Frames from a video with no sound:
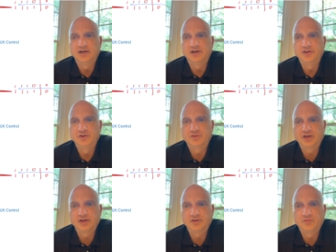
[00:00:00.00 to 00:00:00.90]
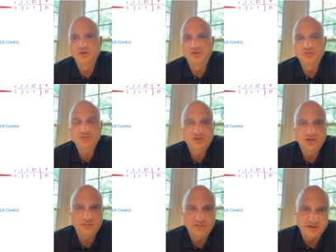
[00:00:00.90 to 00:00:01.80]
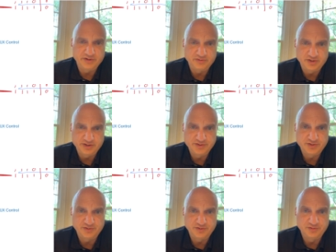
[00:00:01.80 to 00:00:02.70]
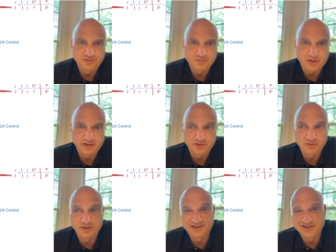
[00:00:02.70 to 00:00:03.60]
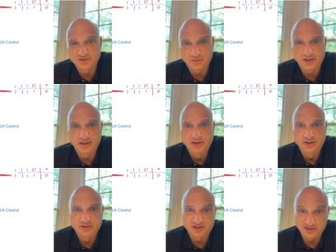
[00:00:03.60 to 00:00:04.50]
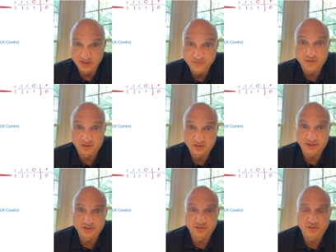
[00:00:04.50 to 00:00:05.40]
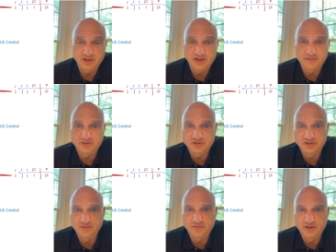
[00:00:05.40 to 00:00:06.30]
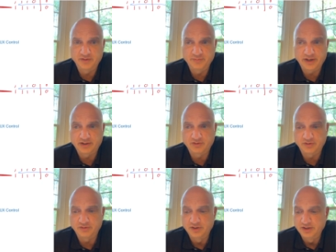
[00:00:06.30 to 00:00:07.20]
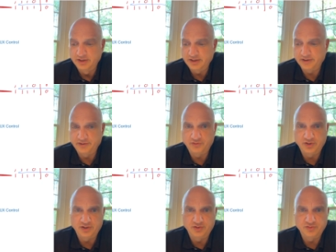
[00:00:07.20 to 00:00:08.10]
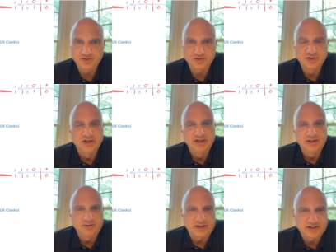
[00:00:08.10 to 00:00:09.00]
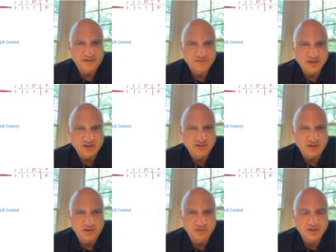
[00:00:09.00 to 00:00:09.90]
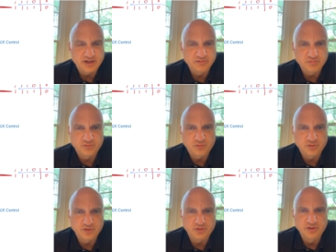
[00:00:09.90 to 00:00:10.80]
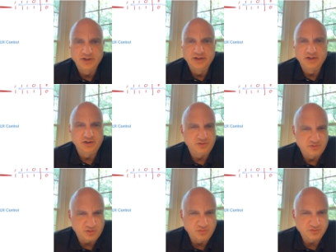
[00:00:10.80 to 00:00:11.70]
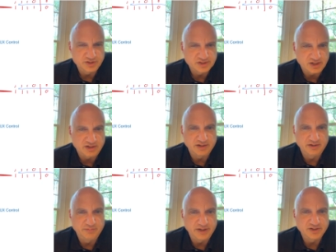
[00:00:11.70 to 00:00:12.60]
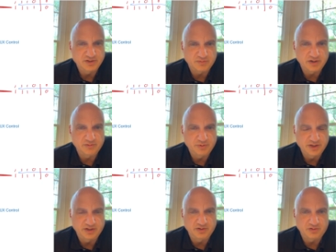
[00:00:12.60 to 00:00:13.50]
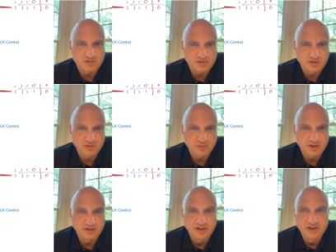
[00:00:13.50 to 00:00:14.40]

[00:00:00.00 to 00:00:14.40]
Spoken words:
you can reduce the number of LUTs you use by doing it this way significantly. So you can have a significant impact on LUT usage. Like I've said 100 times before though, you don't design based around particular hardware.